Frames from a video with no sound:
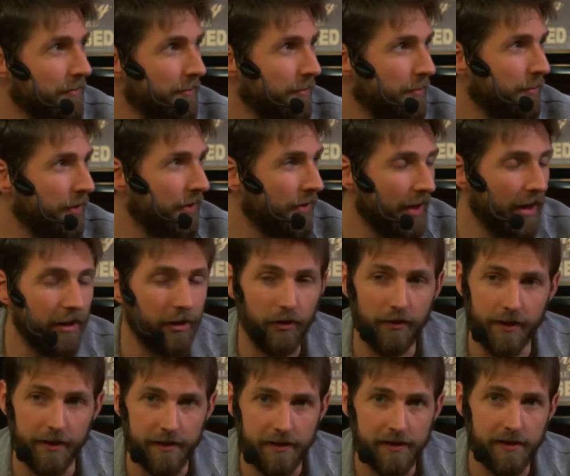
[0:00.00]
But I know
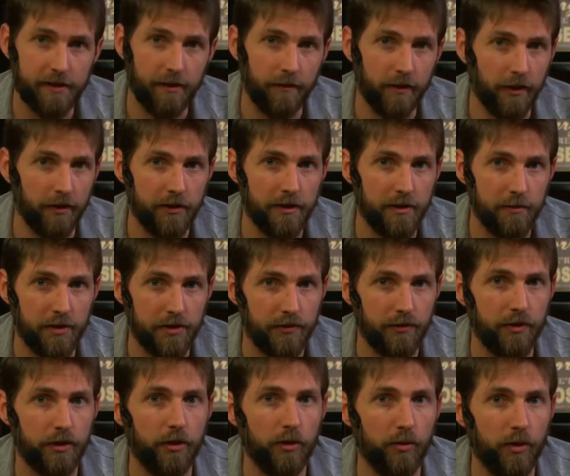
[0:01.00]
that this is something the team is
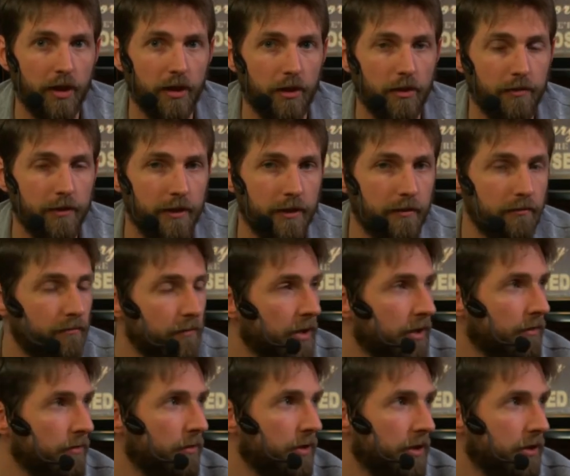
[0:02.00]
fully aware of, and
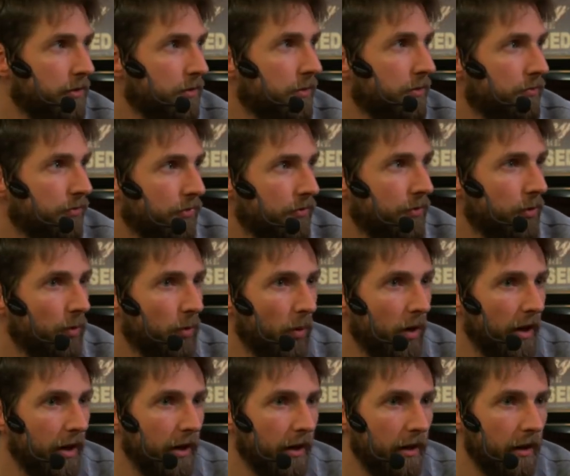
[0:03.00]
we need to improve the
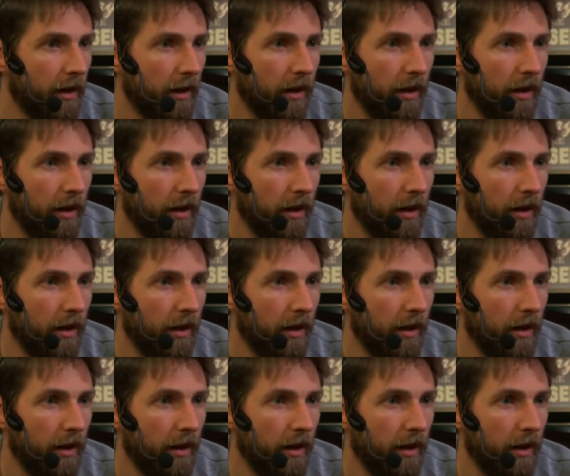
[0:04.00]
way